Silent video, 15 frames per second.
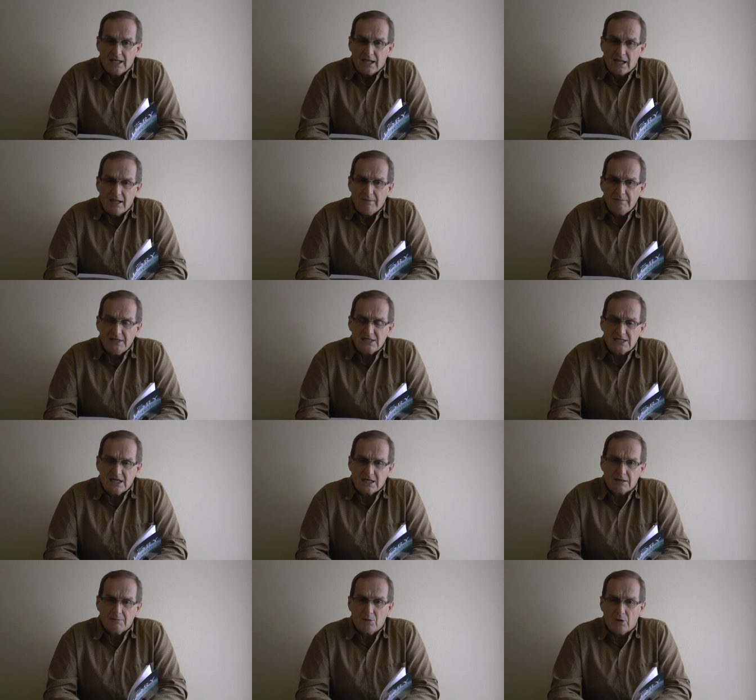let me
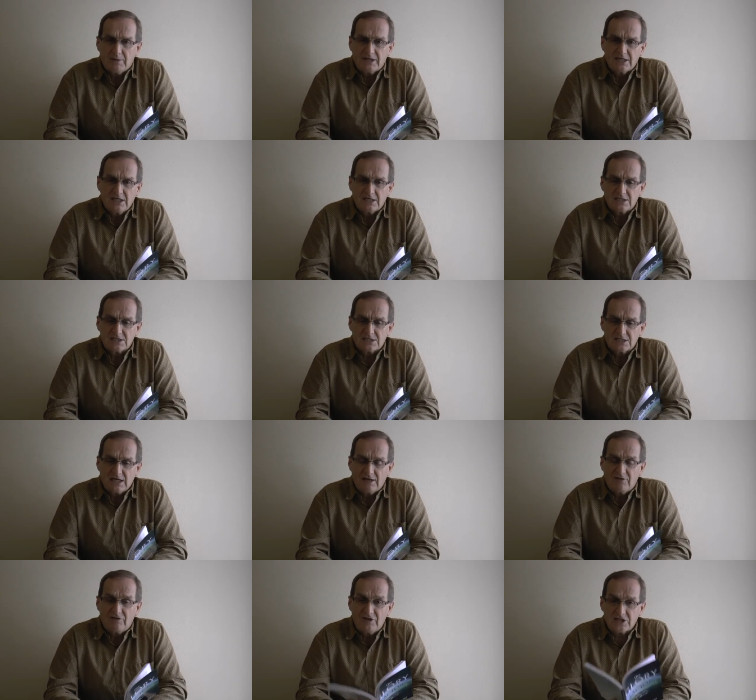take a moment again to
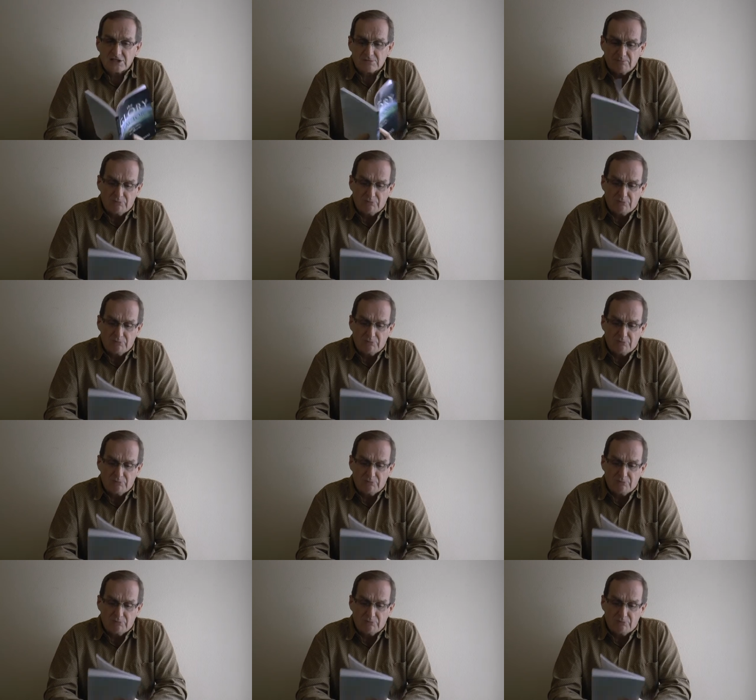say this